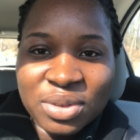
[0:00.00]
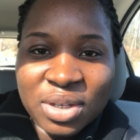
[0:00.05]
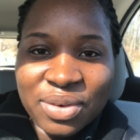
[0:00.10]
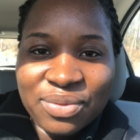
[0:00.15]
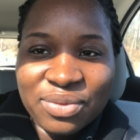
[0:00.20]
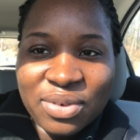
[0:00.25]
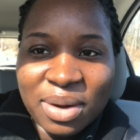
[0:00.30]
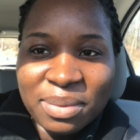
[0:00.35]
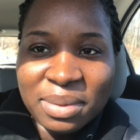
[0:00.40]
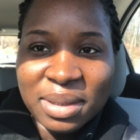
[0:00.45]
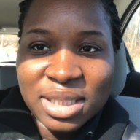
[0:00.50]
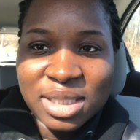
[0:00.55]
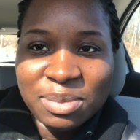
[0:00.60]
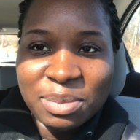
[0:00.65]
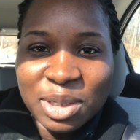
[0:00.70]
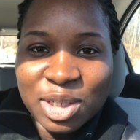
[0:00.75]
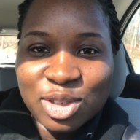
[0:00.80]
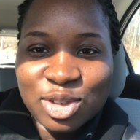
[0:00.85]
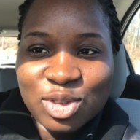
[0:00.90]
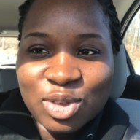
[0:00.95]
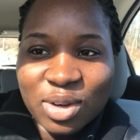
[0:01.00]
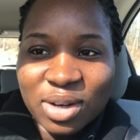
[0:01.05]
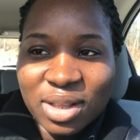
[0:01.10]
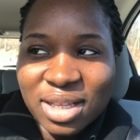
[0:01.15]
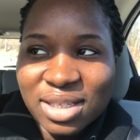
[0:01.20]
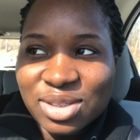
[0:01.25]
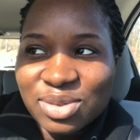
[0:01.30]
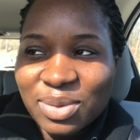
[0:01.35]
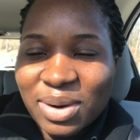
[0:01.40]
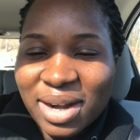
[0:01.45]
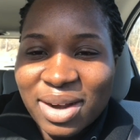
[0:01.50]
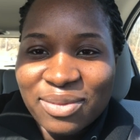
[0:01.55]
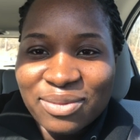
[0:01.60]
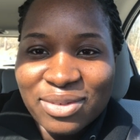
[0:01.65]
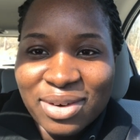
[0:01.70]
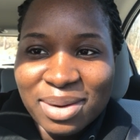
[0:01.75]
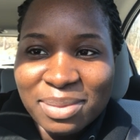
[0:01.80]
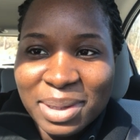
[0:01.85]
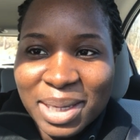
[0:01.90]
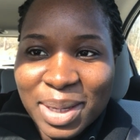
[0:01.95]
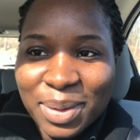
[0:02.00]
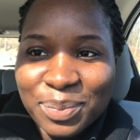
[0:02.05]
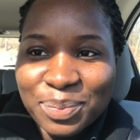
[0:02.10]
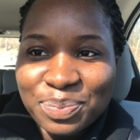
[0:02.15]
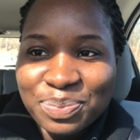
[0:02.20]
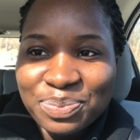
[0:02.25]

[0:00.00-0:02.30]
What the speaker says: from this beer store that's right in front of me.